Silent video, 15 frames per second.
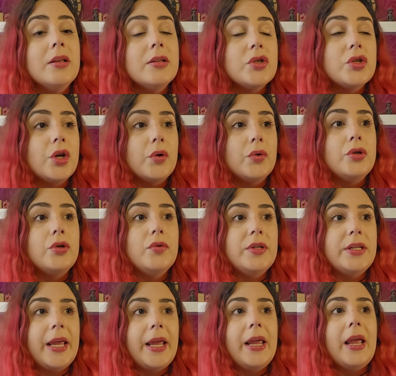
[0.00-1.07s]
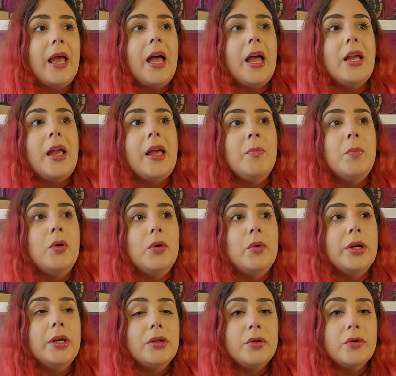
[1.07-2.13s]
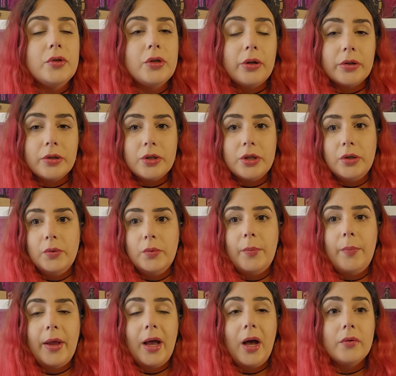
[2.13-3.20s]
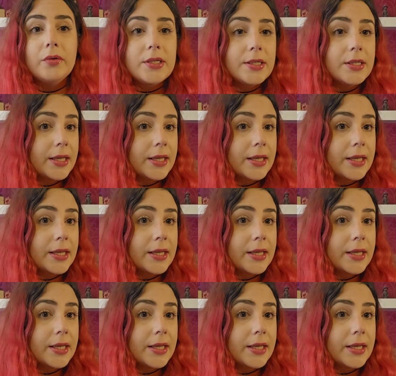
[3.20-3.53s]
So today I am going to talk to you about